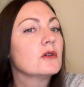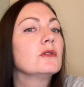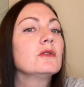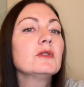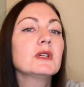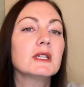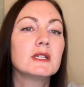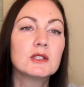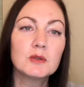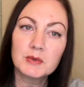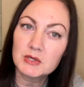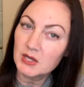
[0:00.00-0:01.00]
really
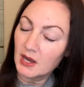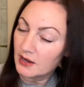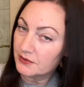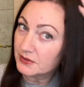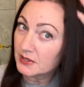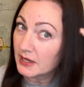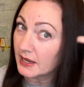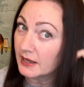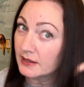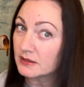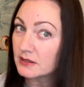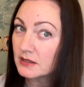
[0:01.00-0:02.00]
super soft,
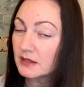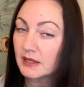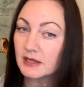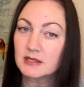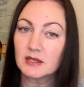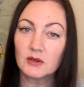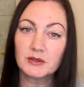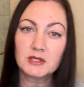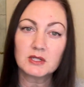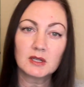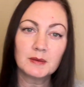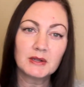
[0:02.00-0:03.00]
and like I said, it only
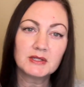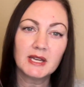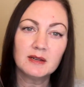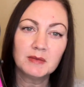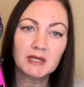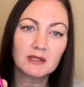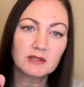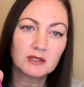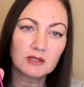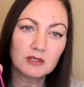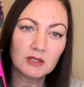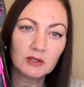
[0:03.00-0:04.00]
took about 10 minutes
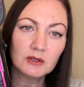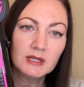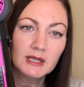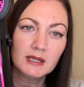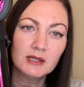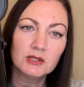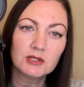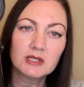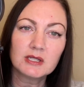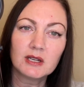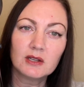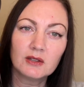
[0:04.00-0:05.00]
to do.
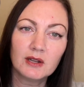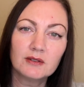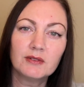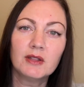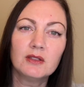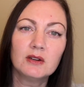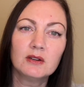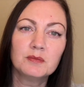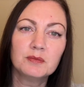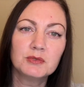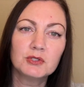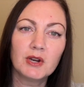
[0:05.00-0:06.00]
Just like a lot of
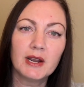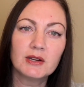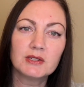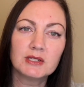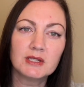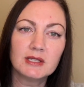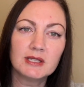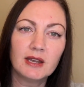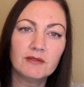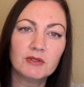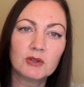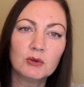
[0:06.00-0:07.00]
other dryers, it does
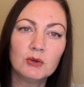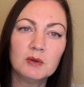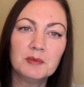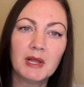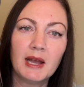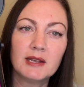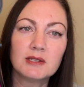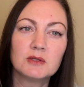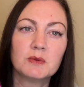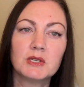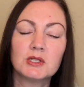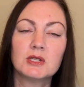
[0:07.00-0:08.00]
have the cool blast,
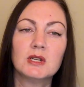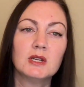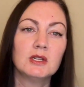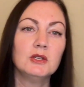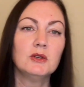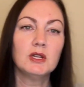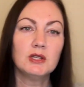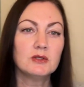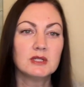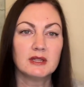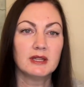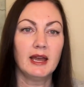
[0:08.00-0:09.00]
which you can use
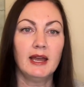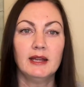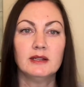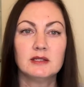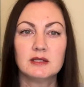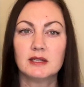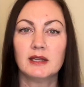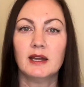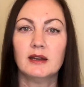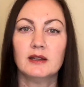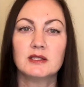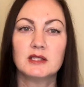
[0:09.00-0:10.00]
at the end to
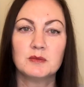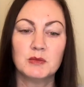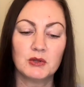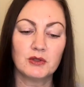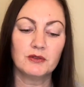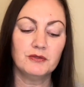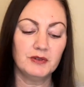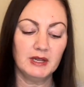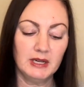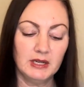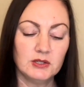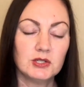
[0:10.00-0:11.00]
get a smoother
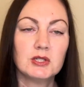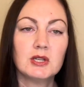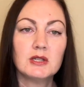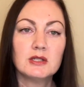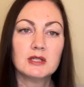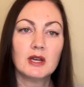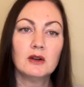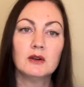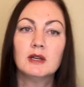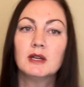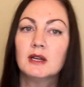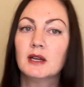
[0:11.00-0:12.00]
finish. So
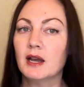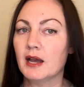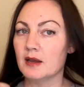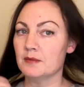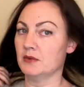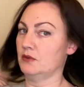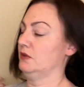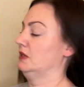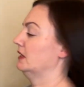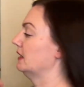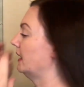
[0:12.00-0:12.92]
I'm really